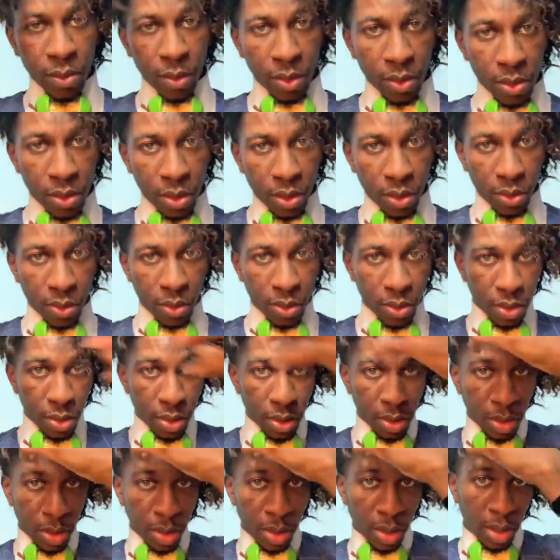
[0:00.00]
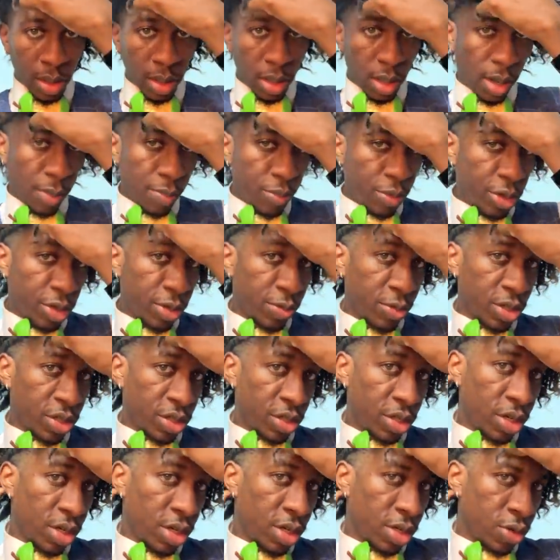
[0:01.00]
So I'm pretty
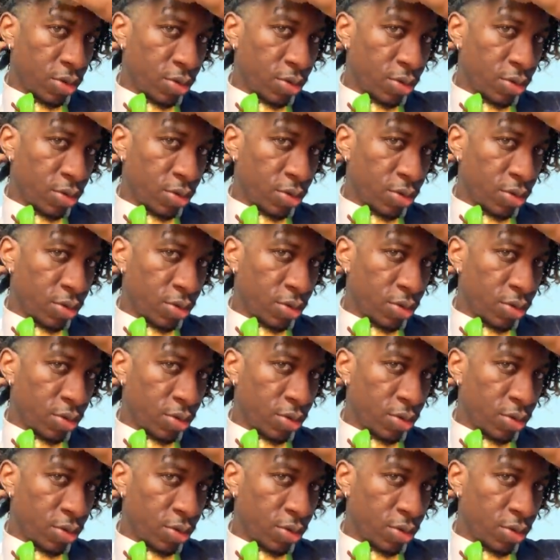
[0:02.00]
much done.